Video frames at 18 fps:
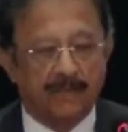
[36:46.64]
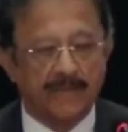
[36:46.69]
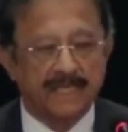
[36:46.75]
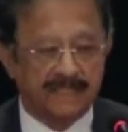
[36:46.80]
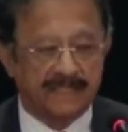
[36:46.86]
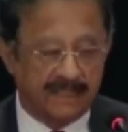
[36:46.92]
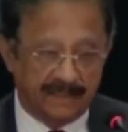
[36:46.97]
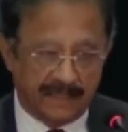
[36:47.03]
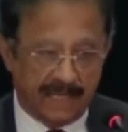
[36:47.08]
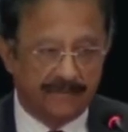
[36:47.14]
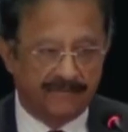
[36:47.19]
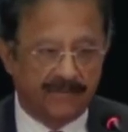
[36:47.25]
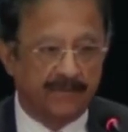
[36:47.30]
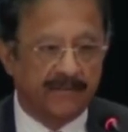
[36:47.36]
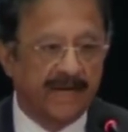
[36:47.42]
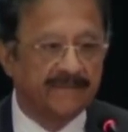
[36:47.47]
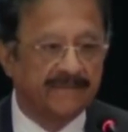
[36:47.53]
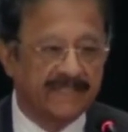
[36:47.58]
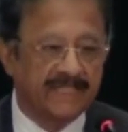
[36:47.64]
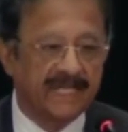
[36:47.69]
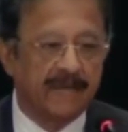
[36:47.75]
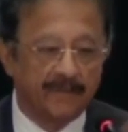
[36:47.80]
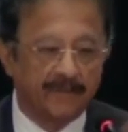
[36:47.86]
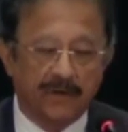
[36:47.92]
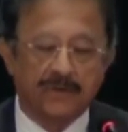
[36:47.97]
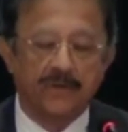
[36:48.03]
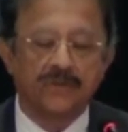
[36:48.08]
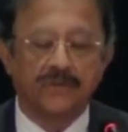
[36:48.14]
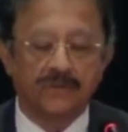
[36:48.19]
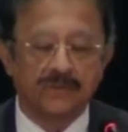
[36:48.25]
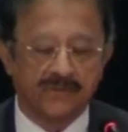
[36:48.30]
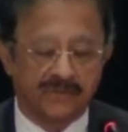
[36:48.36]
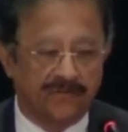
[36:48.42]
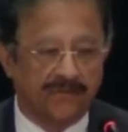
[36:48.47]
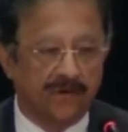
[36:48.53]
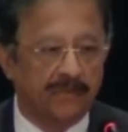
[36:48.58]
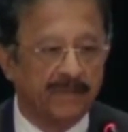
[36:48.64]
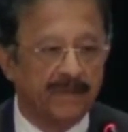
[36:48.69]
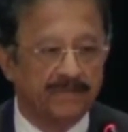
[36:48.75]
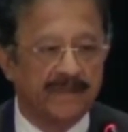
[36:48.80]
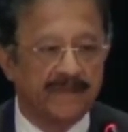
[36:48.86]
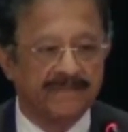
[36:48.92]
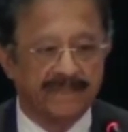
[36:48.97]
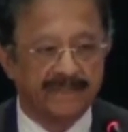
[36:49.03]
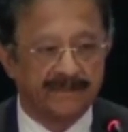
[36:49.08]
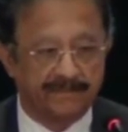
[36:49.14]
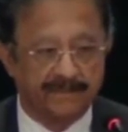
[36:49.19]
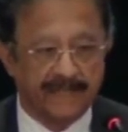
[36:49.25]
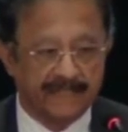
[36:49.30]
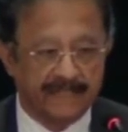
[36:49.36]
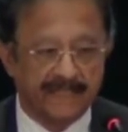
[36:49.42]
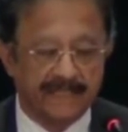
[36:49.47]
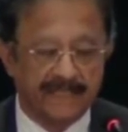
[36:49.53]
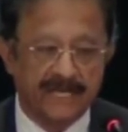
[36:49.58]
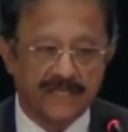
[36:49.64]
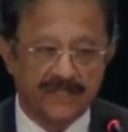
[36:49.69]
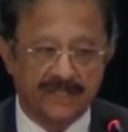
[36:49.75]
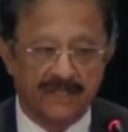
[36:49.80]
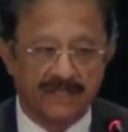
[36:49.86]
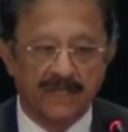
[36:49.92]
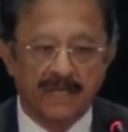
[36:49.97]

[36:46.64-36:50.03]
and for brevity, I'm not going to use a formal presentation,